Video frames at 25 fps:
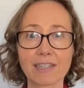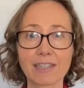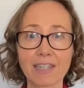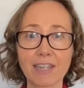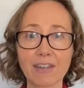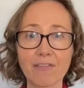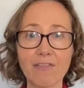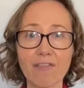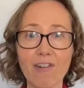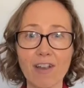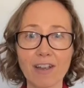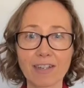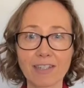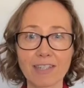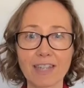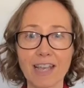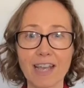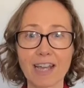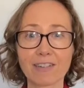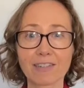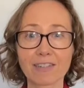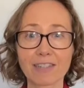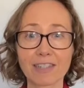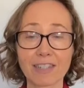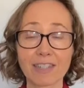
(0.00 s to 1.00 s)
see for
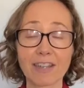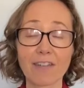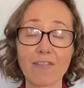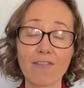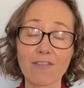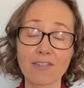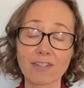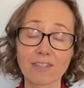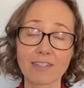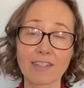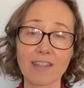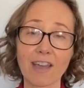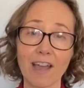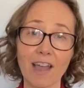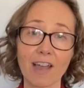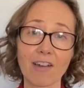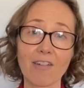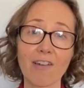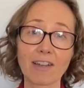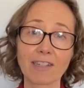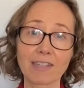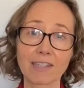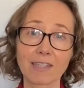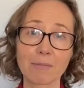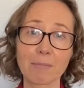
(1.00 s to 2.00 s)
ourselves the difference that our
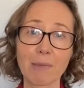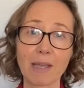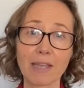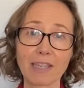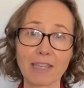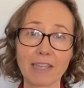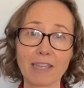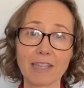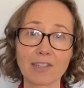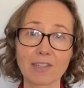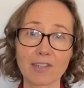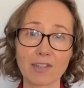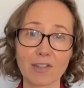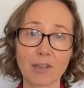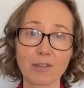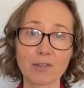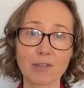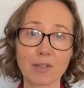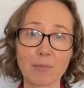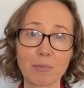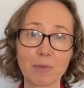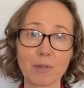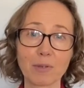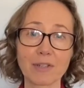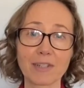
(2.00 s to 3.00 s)
grants are making to those
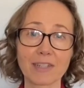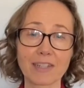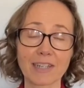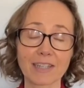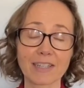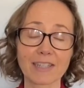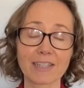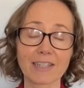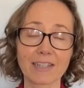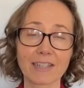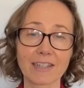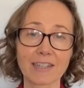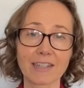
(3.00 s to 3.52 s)
communities.